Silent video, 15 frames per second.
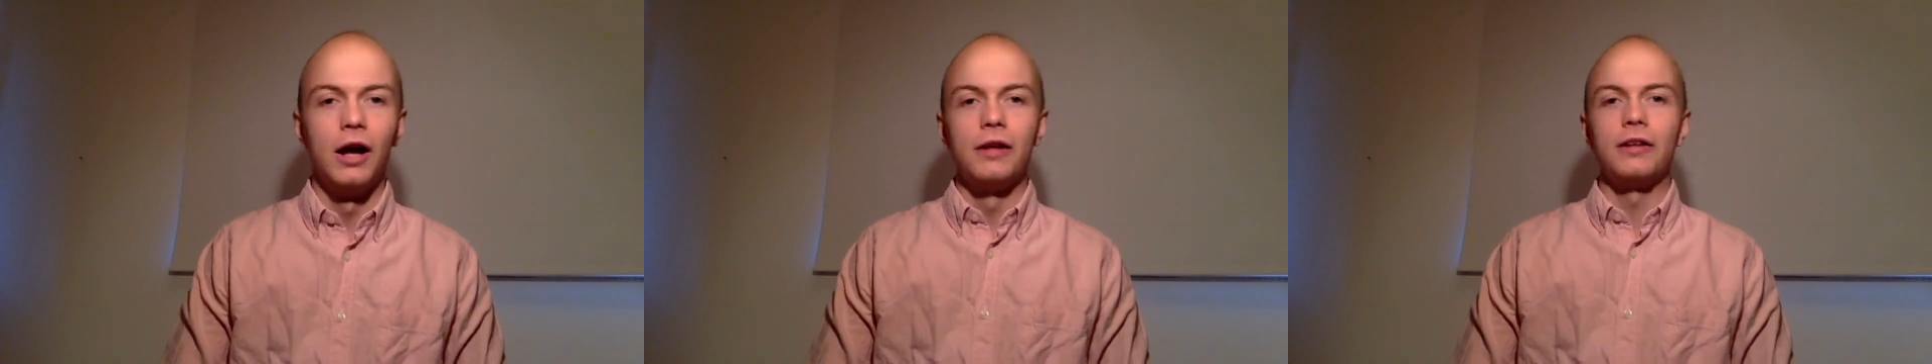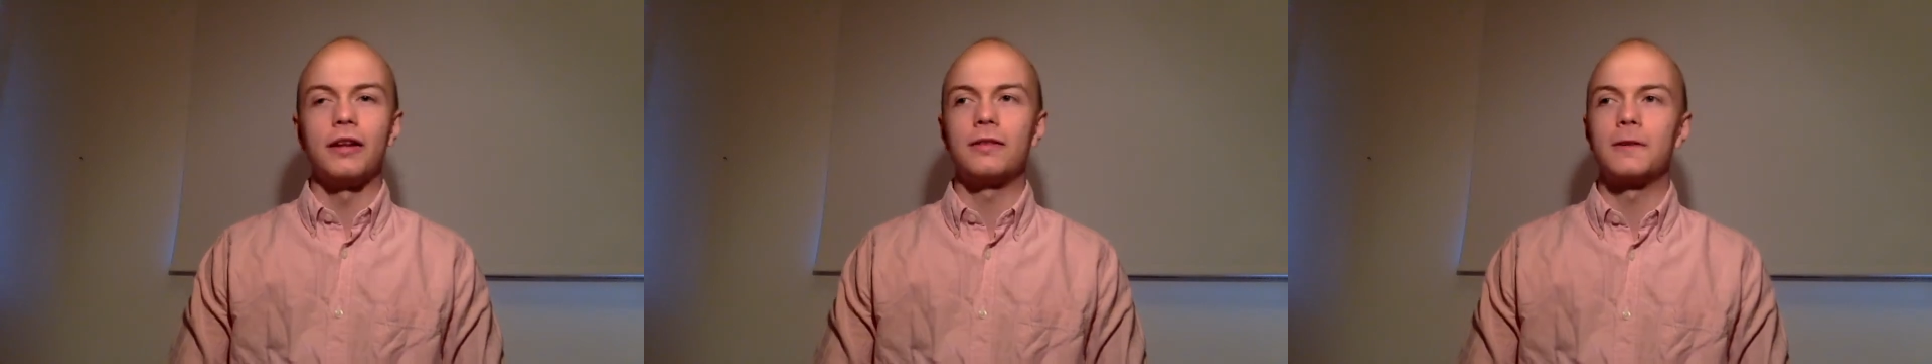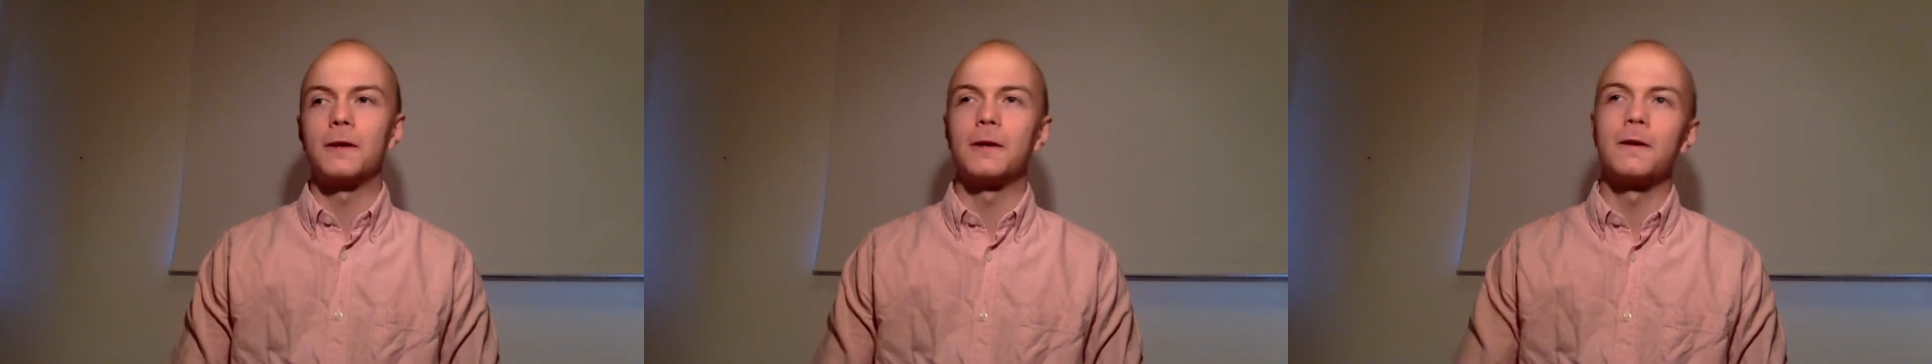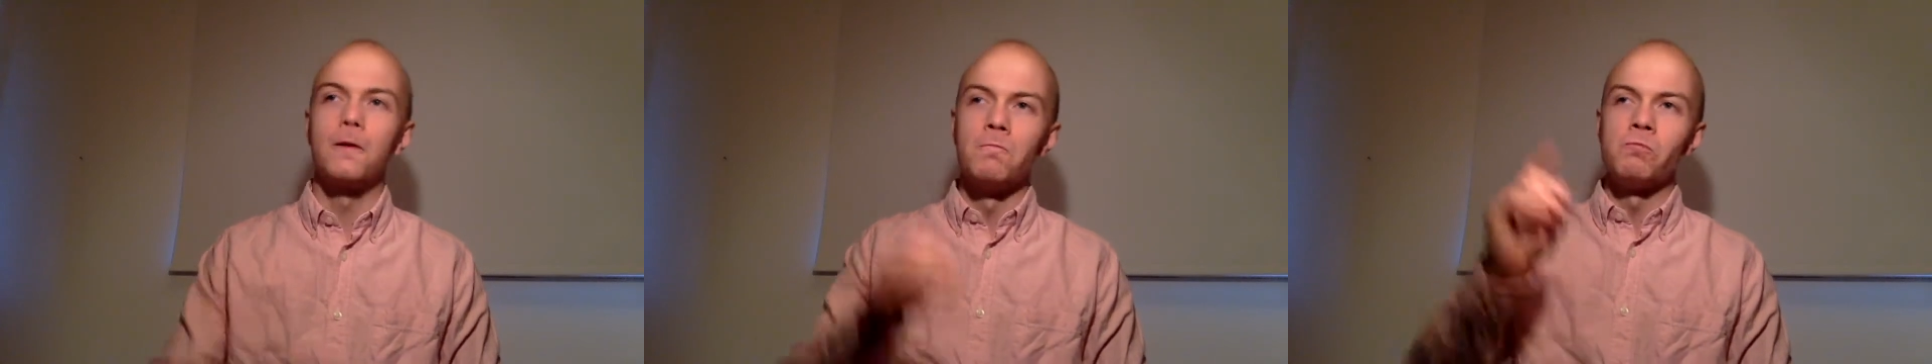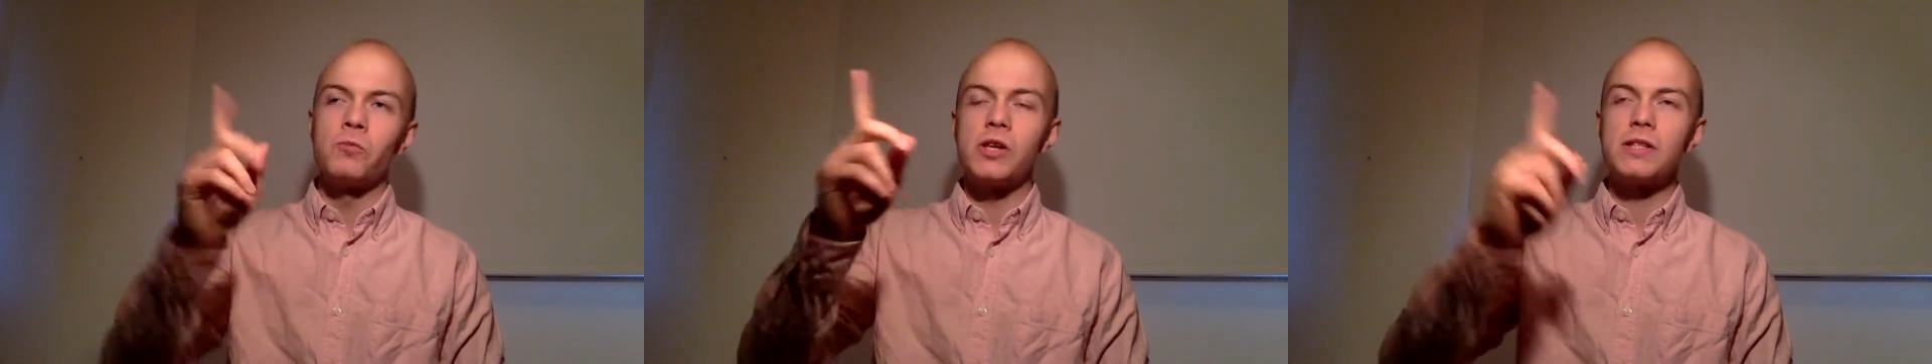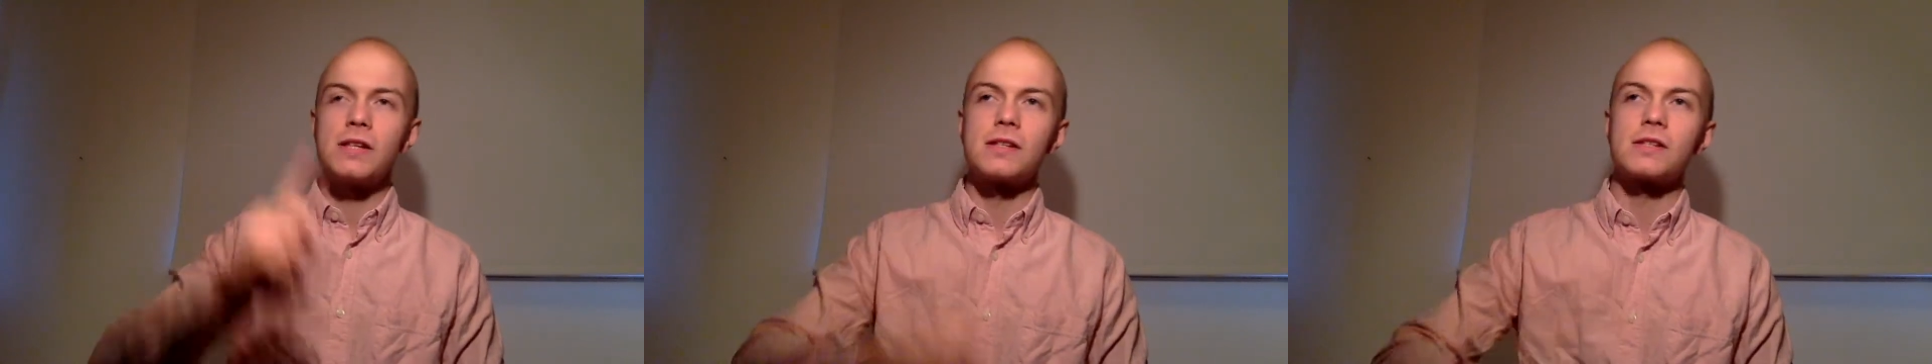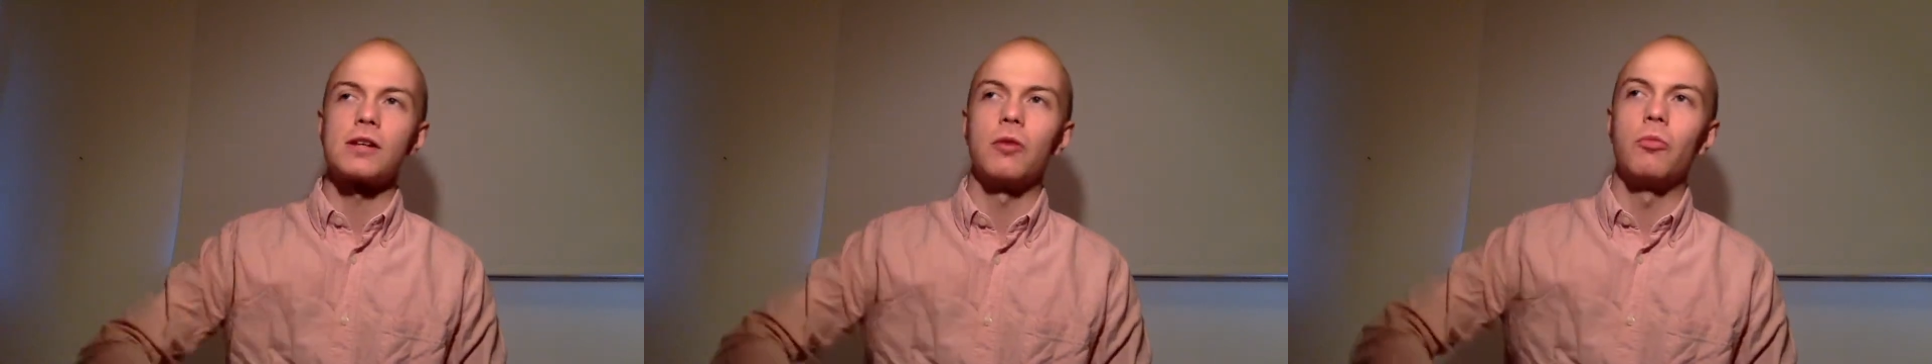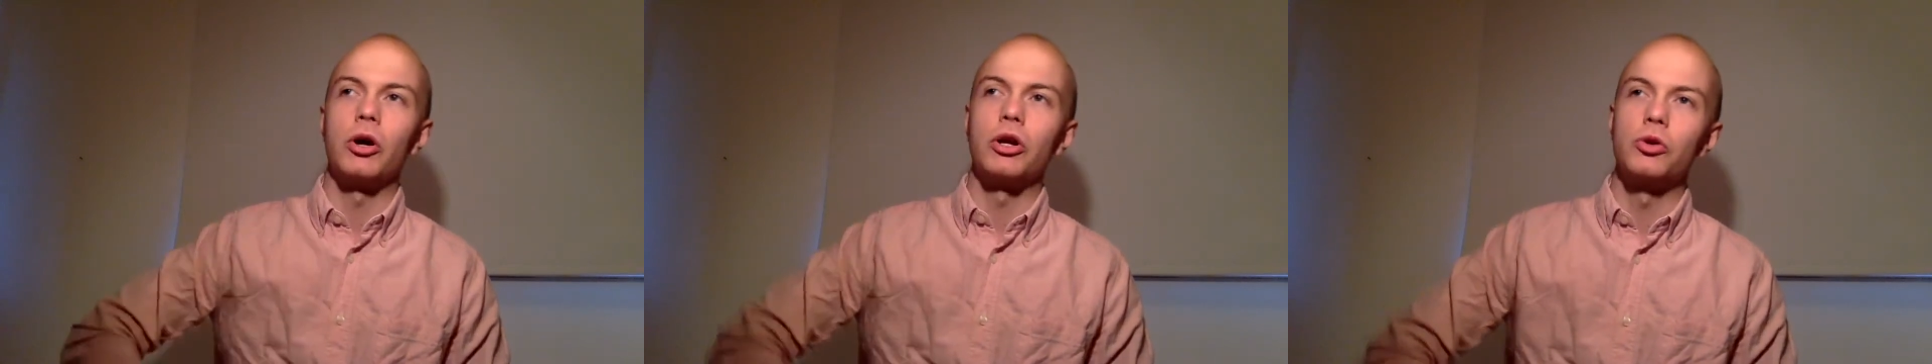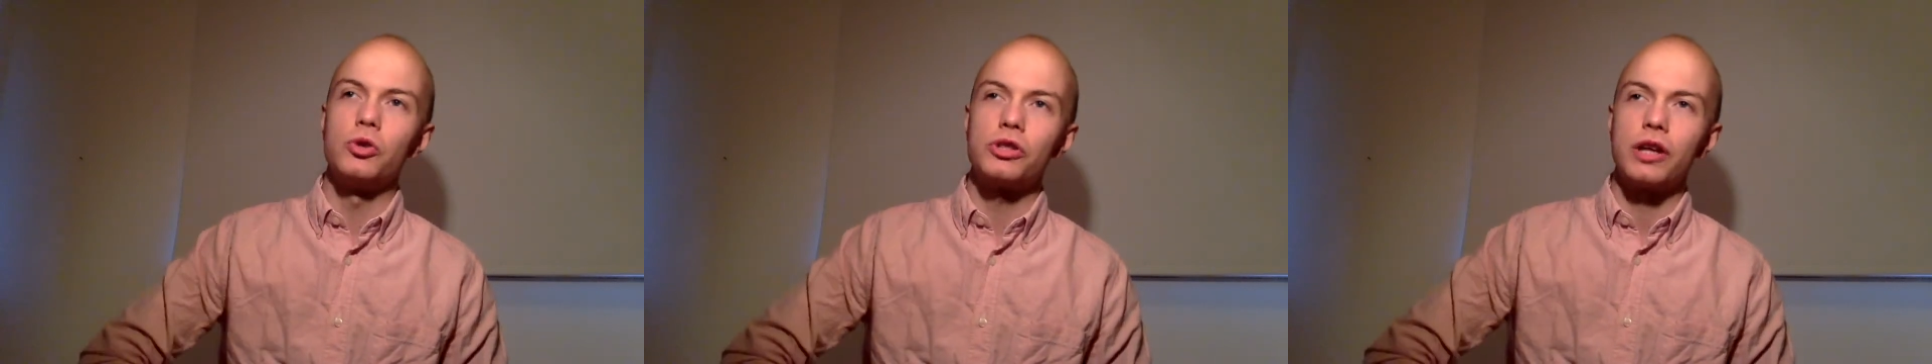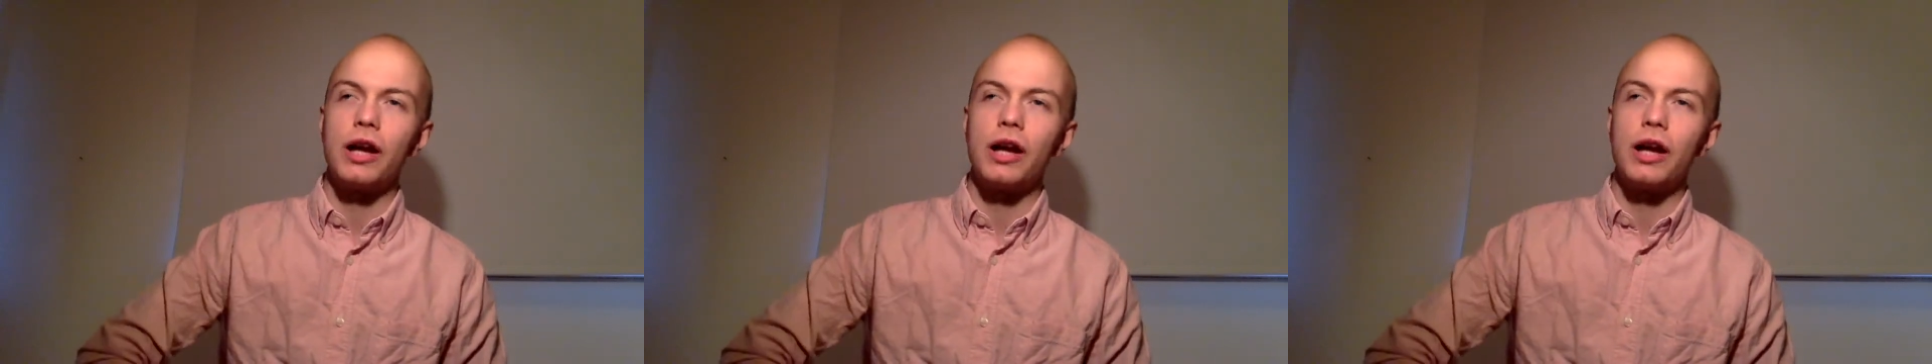they think this is someone who is